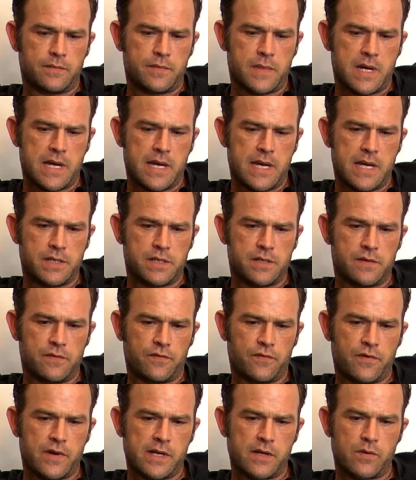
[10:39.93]
my agent,
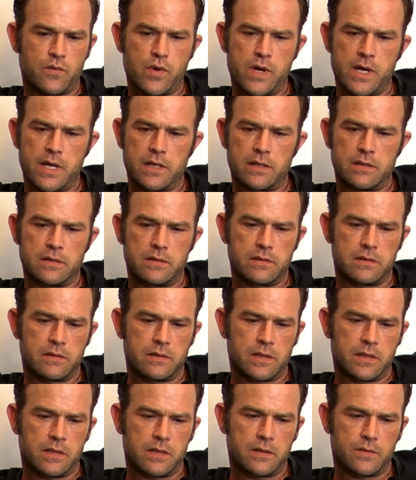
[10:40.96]
Frank Wing,
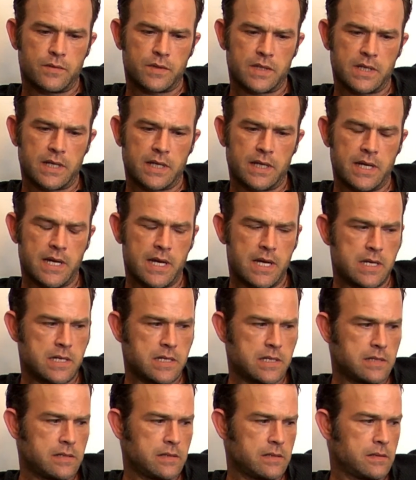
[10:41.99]
was like,
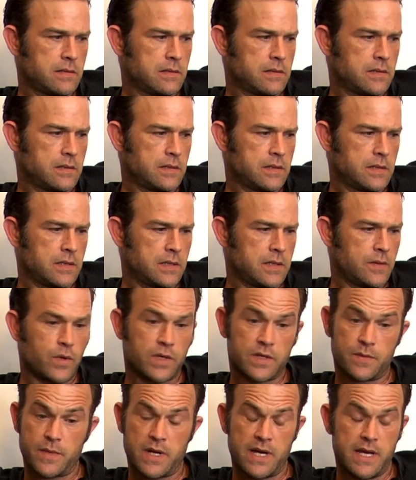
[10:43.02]
hey,
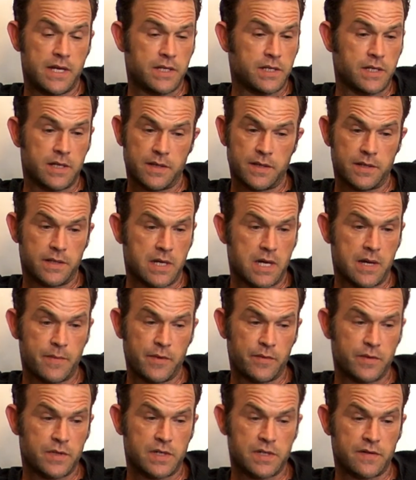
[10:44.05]
wasn't my agent at the
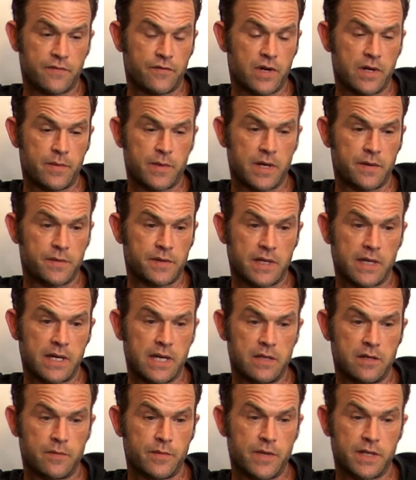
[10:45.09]
time, he was just a friend of mine. He was like,
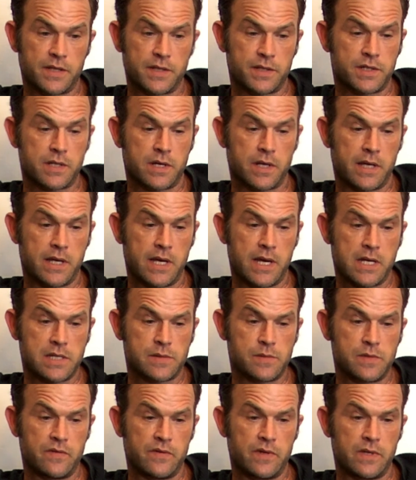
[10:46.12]
hey, they're making this Johnny
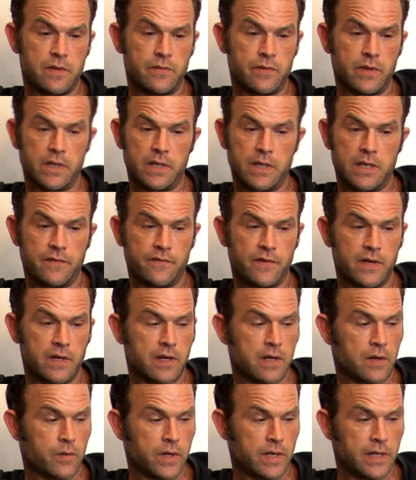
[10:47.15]
Cash movie, and you really need to
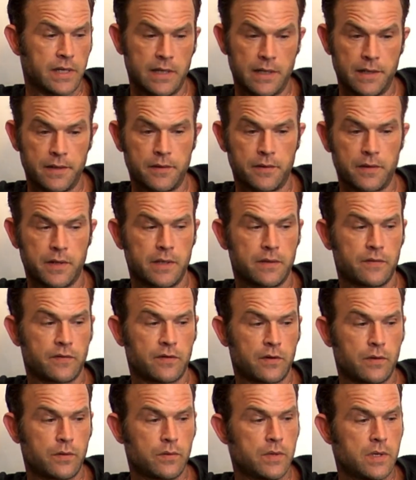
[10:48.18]
figure out a way to get in on it.
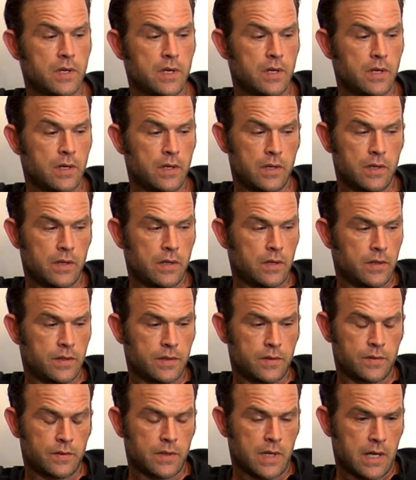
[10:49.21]
So
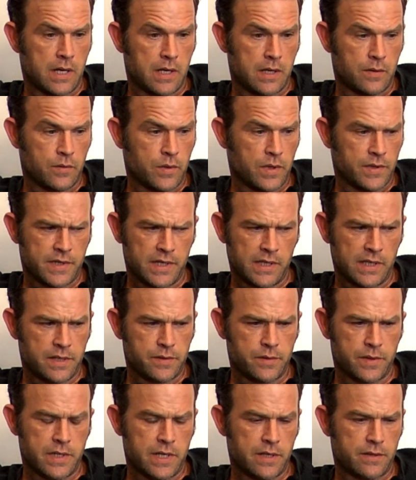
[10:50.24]
one thing led
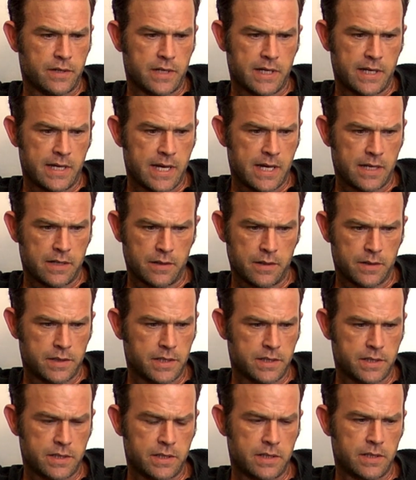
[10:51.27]
to another, and I had an
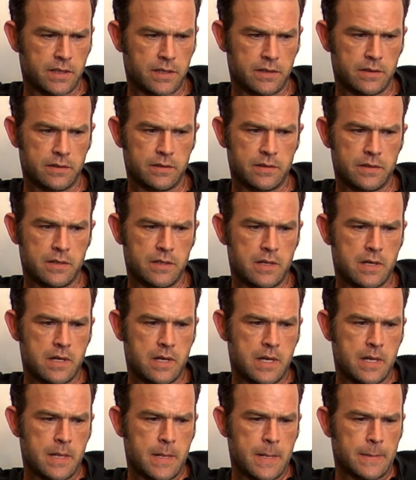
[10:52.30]
audition, and
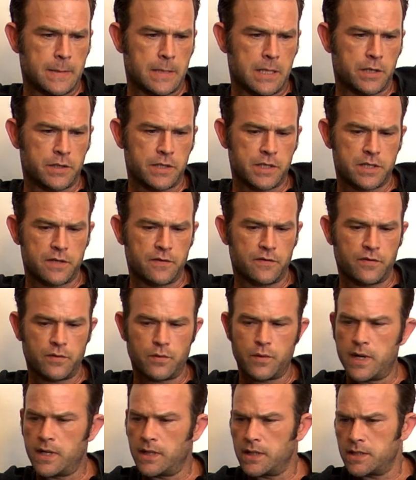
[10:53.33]
auditioned for
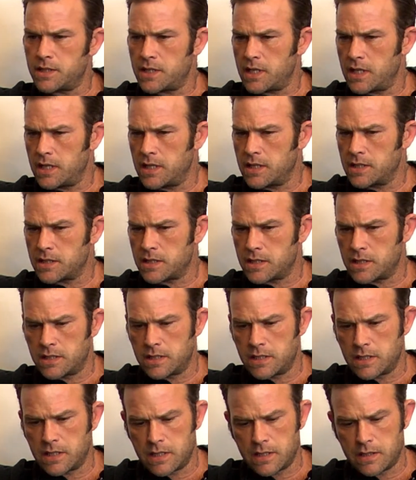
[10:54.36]
Waylon Jennings,
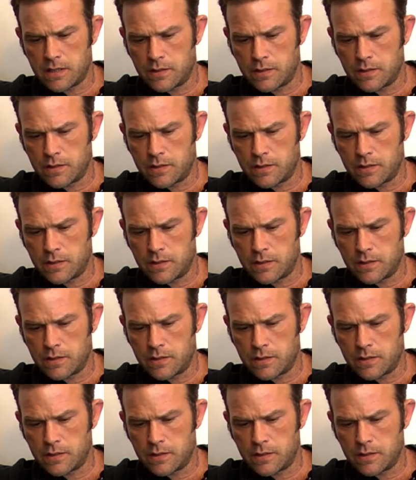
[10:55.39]
and